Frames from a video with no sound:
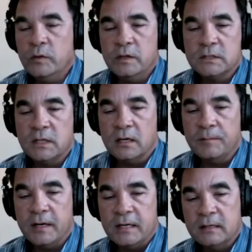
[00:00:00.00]
talk
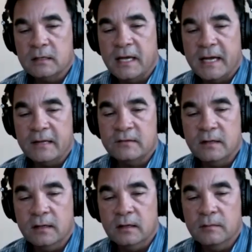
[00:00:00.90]
about in class
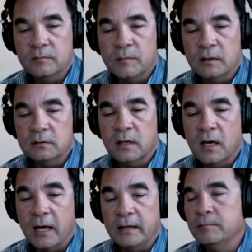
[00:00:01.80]
a
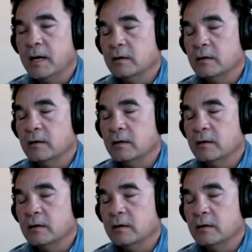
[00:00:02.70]
lot about